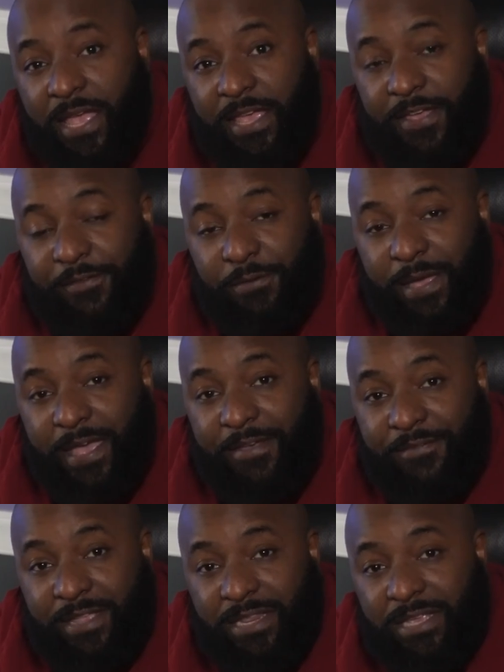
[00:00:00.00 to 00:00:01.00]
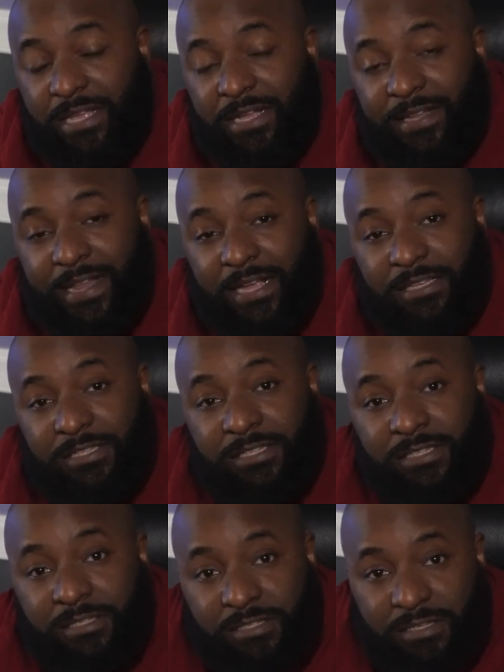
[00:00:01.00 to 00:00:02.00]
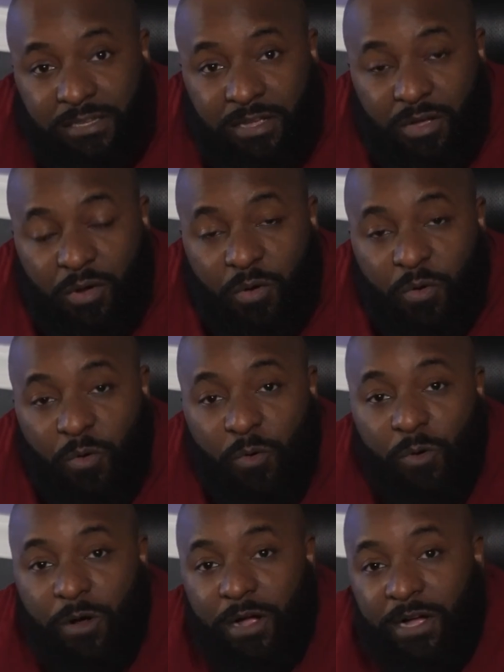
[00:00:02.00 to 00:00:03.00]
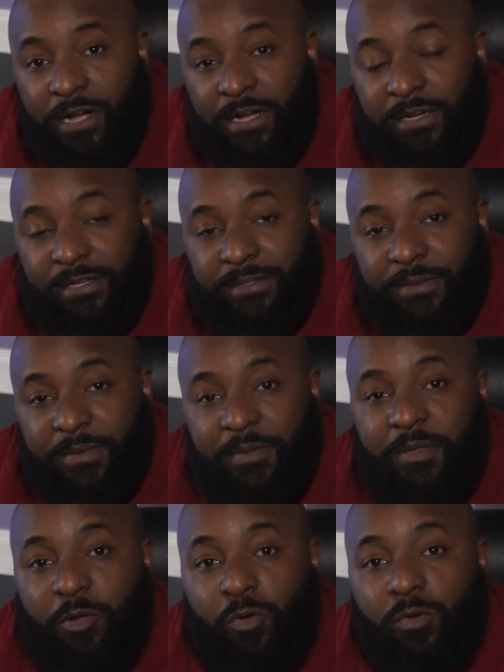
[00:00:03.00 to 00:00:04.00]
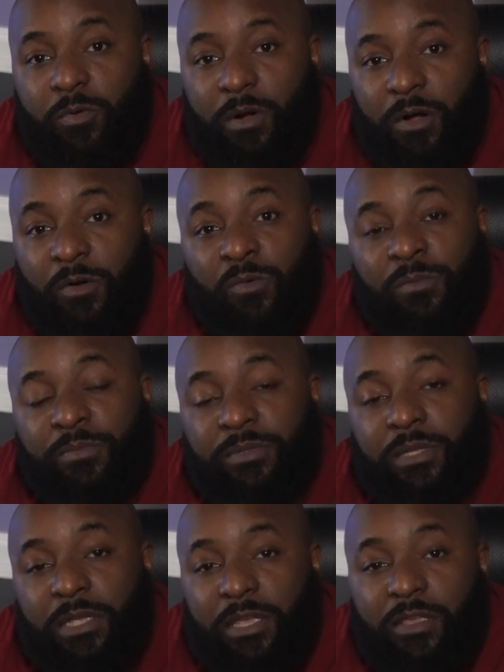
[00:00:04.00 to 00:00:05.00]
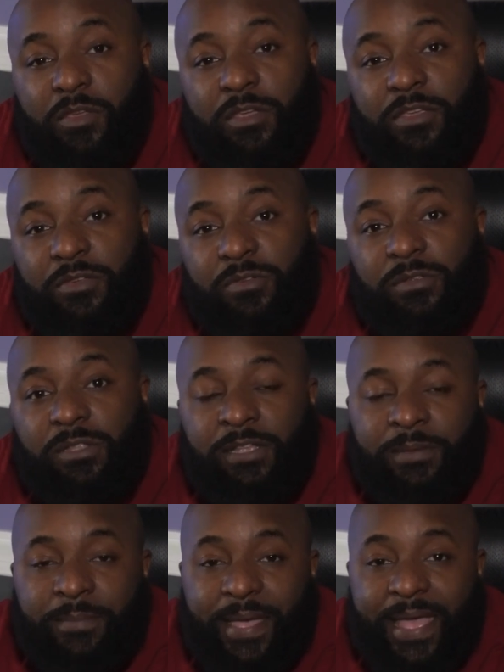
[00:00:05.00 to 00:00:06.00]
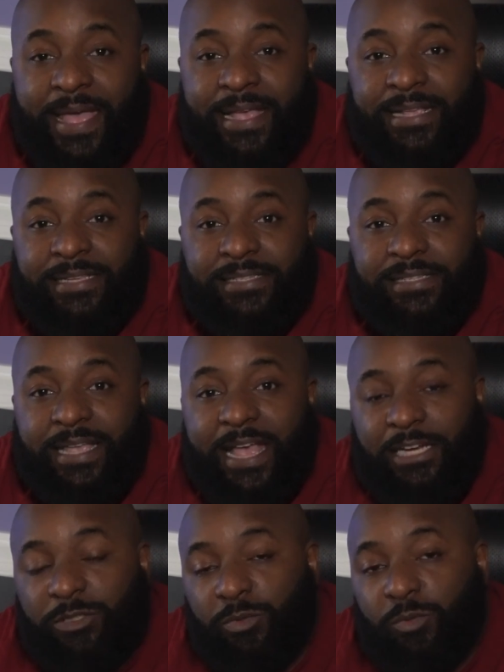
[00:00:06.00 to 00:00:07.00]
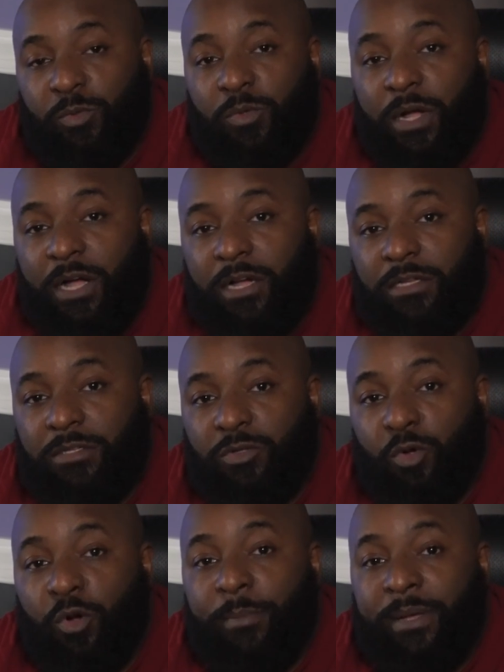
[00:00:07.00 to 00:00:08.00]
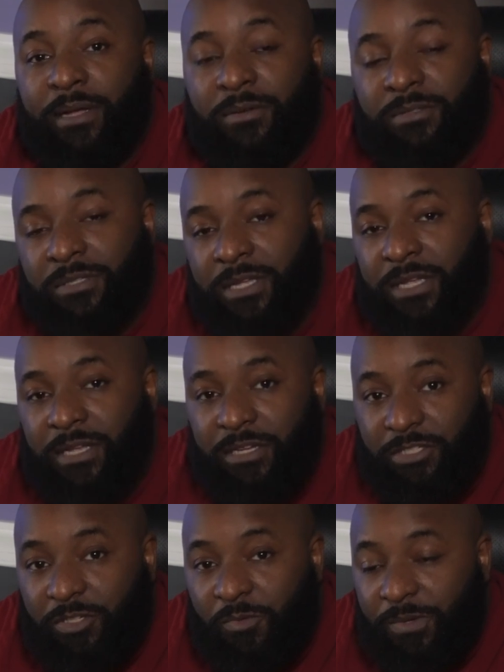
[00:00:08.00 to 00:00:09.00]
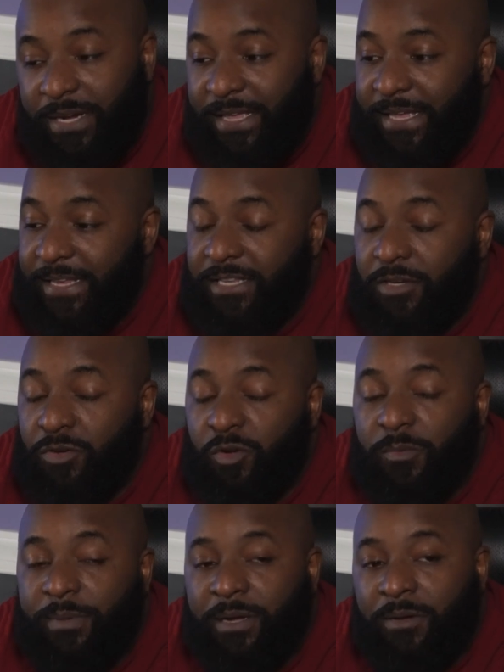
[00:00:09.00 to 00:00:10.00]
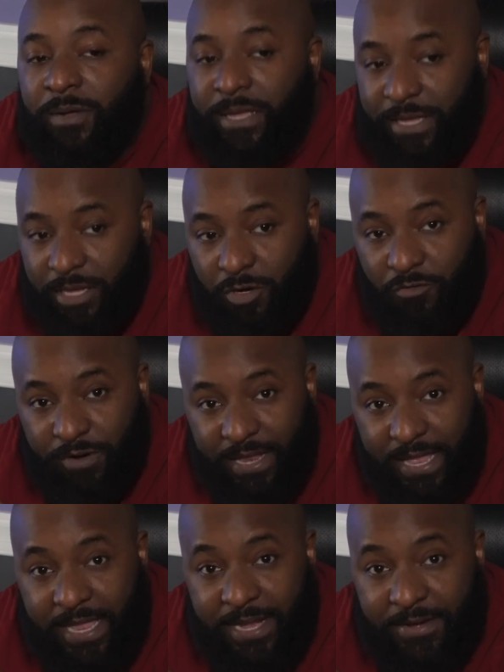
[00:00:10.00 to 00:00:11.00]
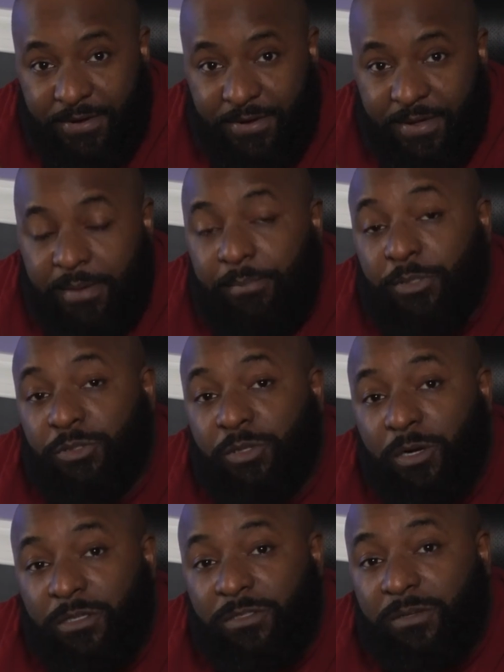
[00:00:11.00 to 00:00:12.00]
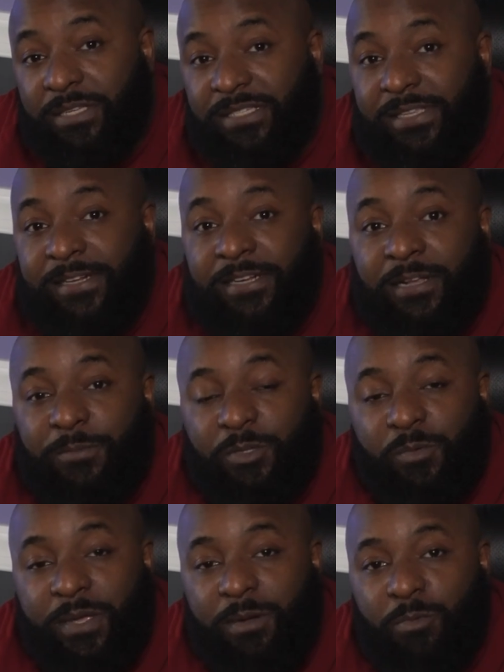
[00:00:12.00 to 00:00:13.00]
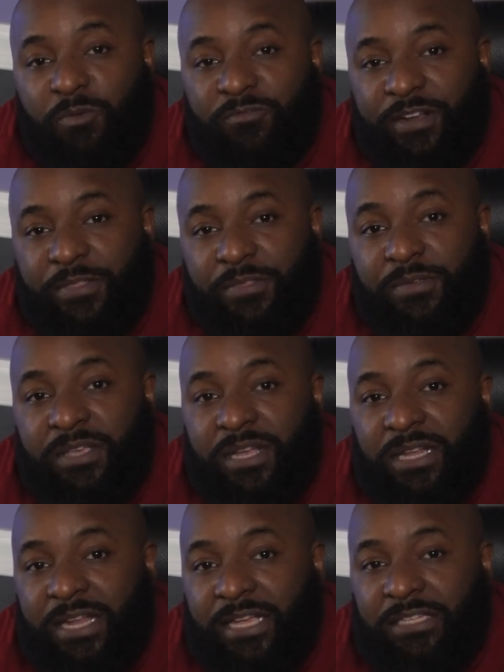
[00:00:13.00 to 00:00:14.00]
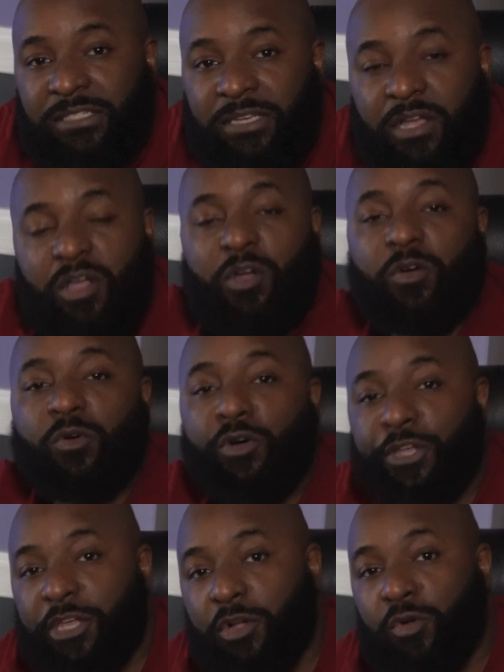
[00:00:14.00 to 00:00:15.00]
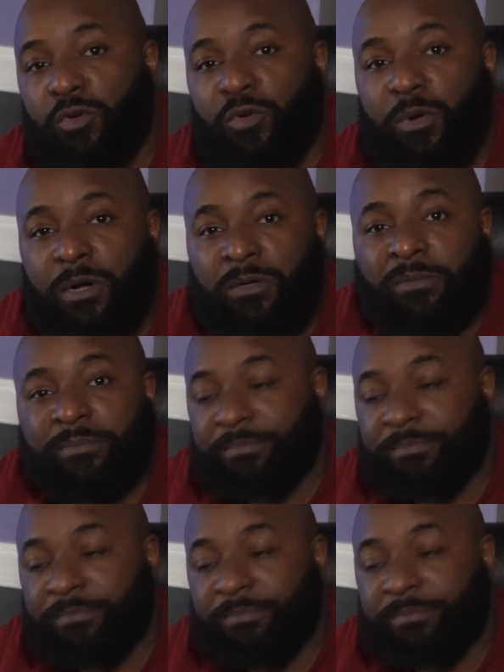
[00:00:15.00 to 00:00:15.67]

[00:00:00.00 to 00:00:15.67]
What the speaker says: if you have any Alexas or Google Homes, you can use them as actual doorbells. So when they hit the doorbell, it'll ring here, but you also can set it up to where it will ring through your Alexa or your Google Home.